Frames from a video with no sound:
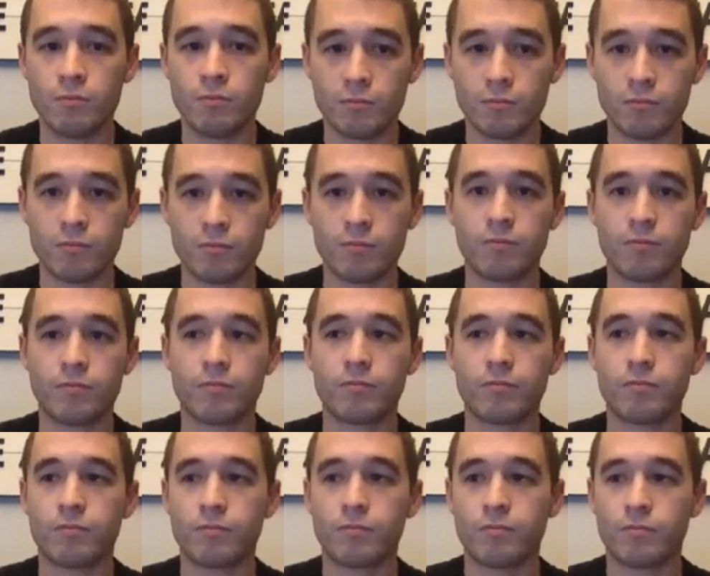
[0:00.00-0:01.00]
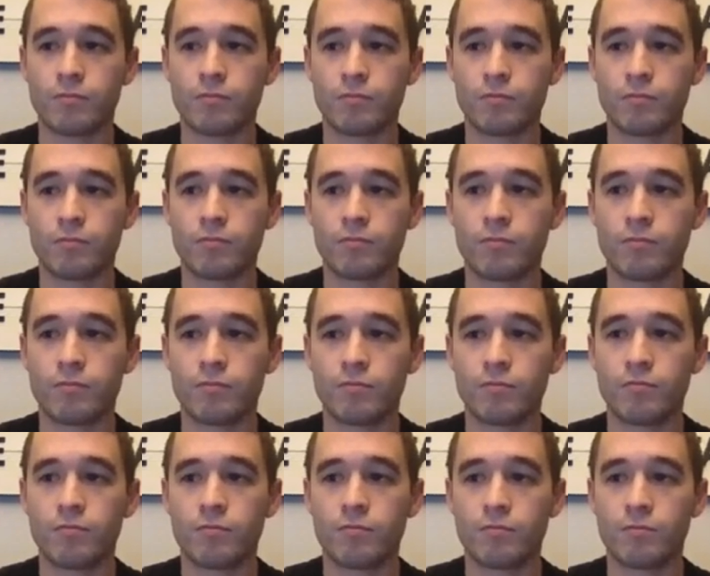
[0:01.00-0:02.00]

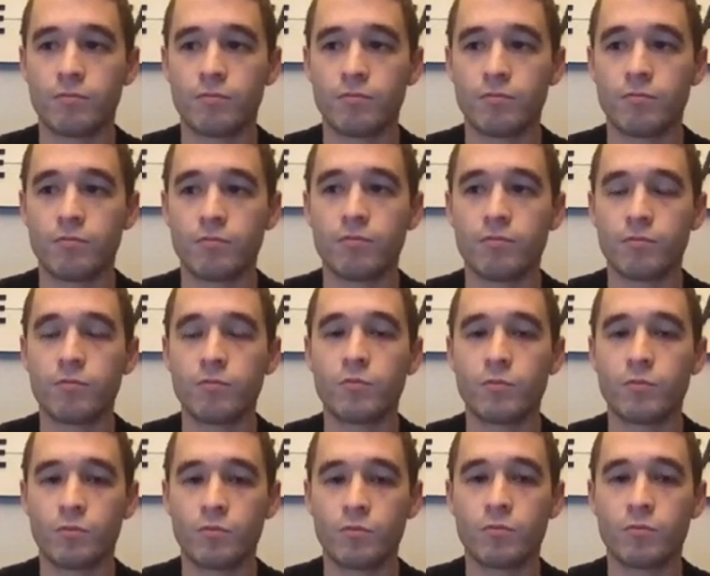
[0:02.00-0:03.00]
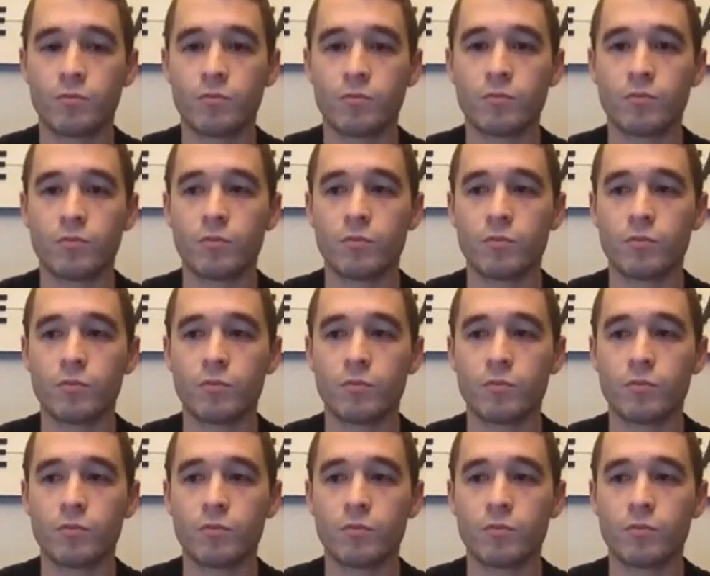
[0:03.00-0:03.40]
(not speaking)